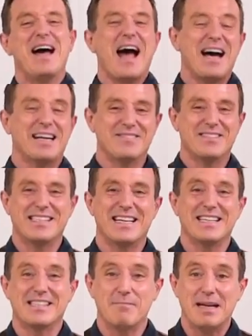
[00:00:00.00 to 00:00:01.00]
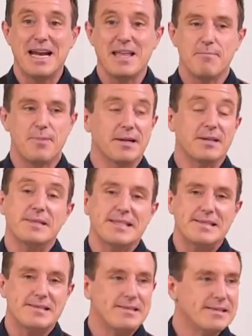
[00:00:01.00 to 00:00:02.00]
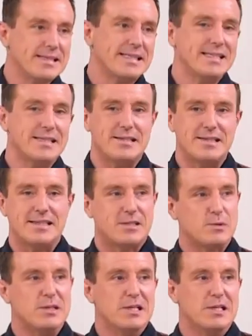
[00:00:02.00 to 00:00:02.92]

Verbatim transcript: Adam just said it's the millennium bug. No, we can't use that. That's uh, tw